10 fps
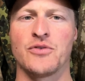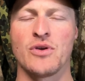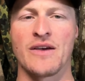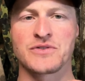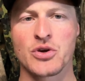you
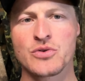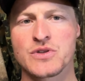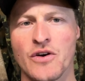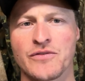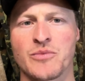have too
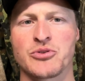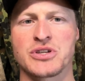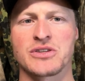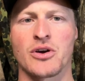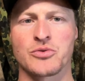soft a
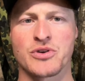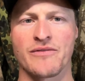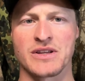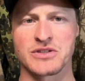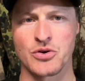projectile
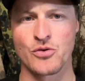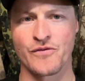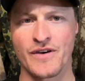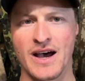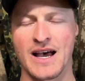traveling too
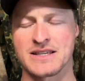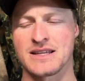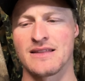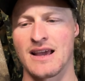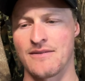fast
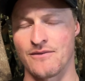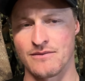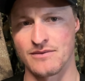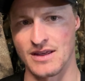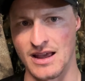and
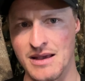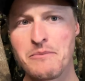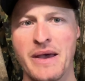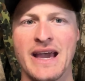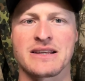the
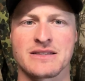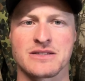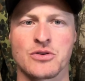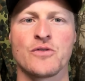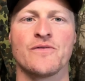impact is
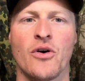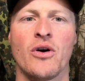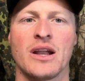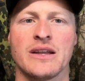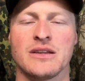too
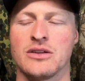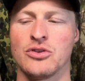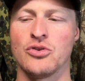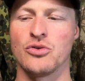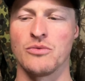violent,
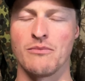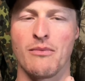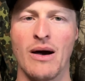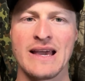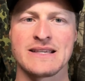you
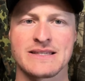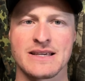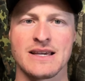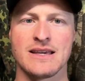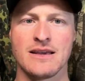may
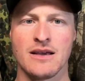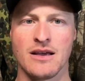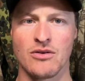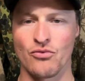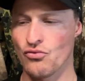see
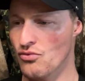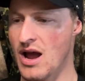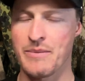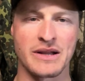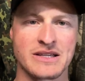
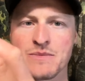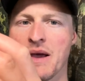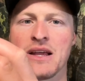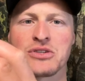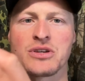rapid
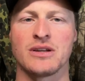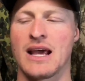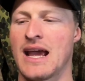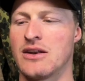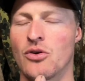expansion
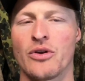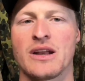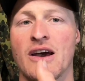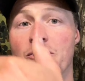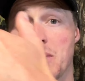and not
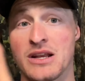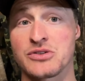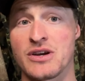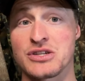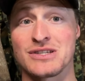enough
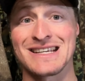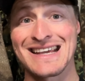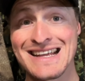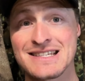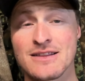penetration to
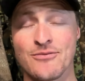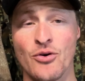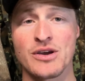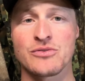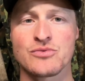get to the
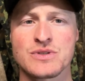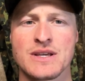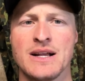vitals.